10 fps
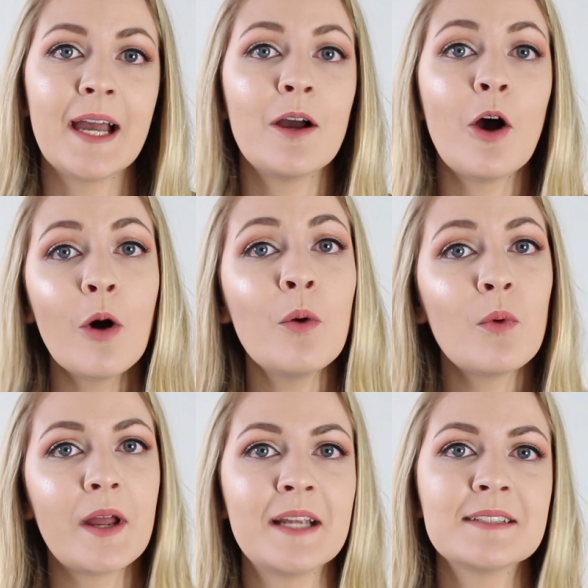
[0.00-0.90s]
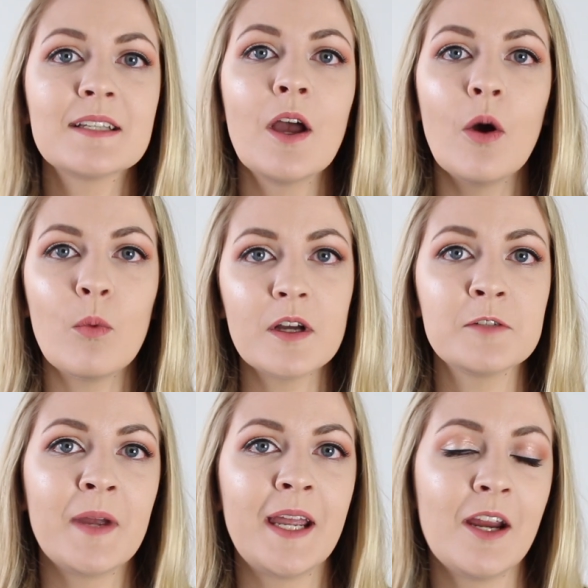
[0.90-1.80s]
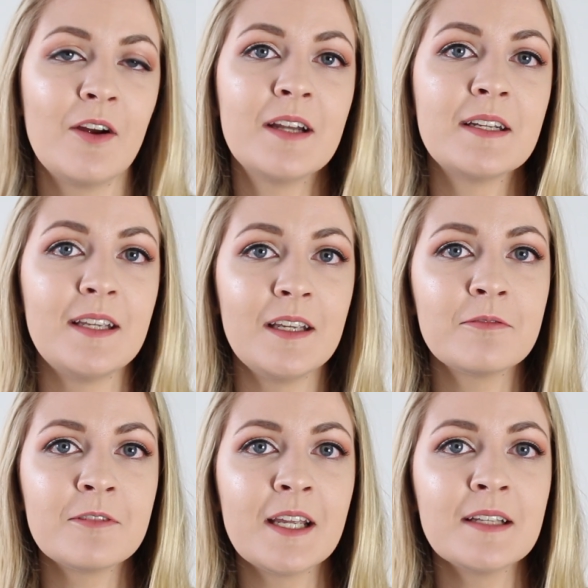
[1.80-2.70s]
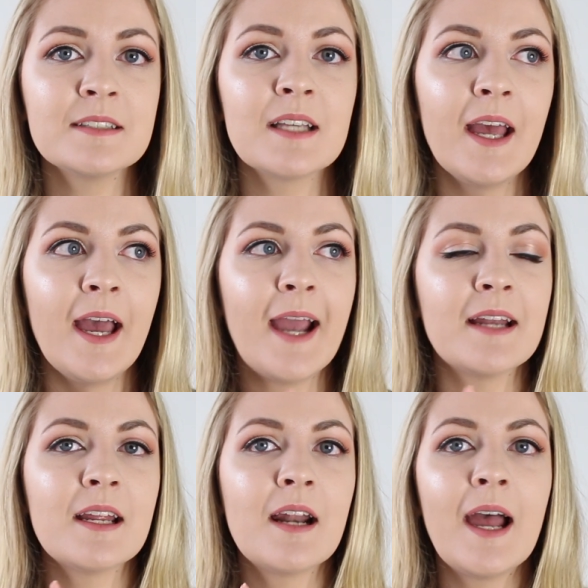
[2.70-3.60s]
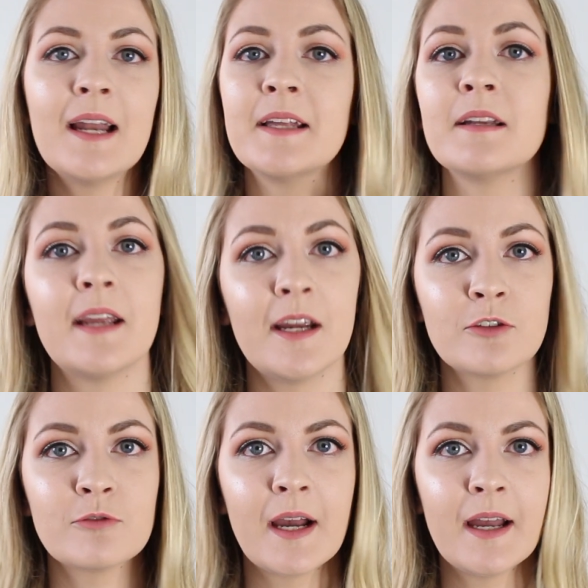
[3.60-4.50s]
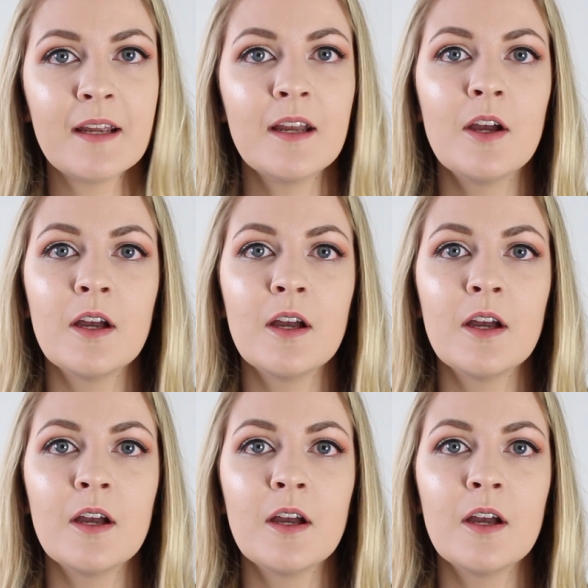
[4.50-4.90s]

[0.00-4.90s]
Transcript: I always wash my hair in the evenings and then I let it air dry